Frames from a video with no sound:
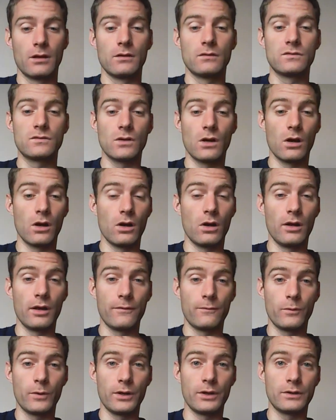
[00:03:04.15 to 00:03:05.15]
So
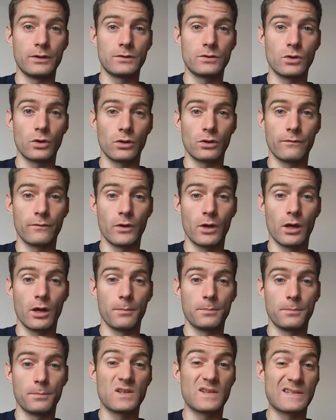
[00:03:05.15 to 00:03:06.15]
if we took the
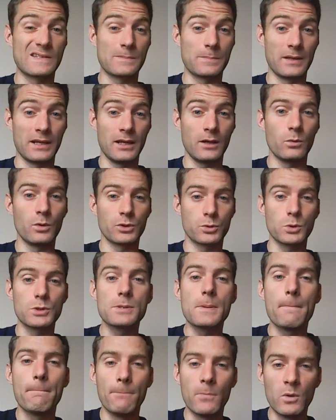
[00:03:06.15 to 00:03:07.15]
verb to speak, which
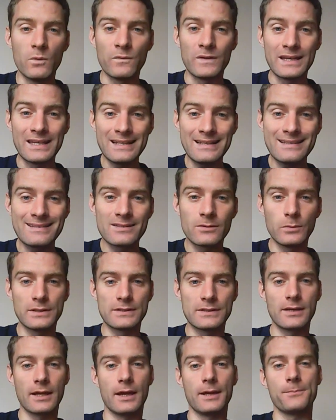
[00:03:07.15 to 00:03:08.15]
was mluvit,
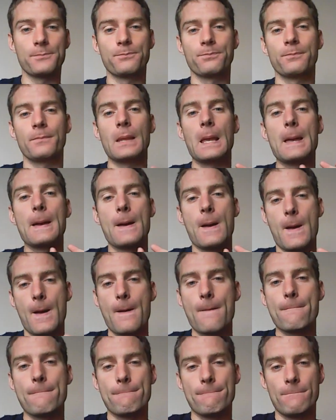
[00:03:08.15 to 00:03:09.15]
we'd say
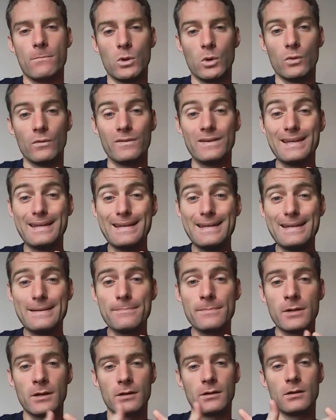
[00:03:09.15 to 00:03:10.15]

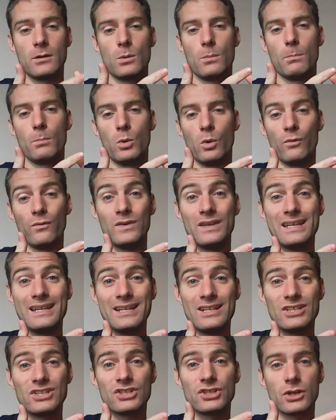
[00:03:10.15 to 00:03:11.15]
mluvím,
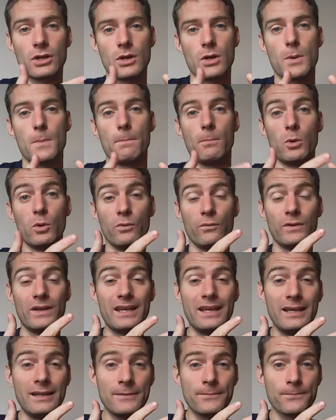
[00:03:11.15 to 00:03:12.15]
mluvíš,
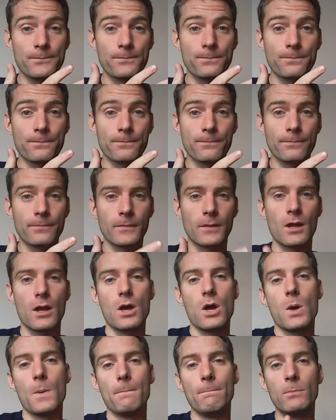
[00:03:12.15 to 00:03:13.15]
mluví,
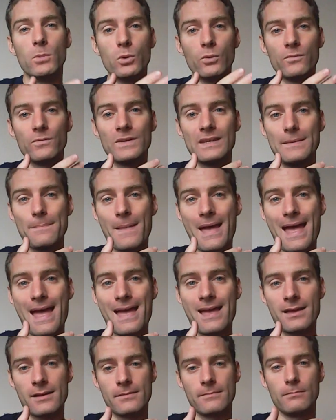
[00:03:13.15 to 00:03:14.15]

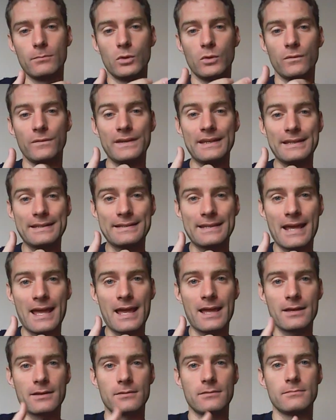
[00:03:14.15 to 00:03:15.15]
mluvíme,
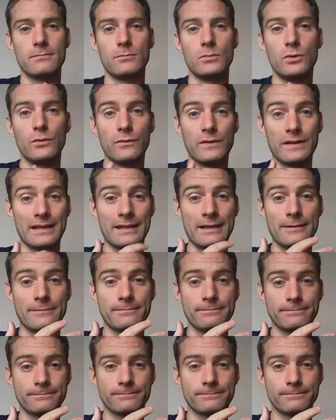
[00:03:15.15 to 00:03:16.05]
mluvíte, mluví.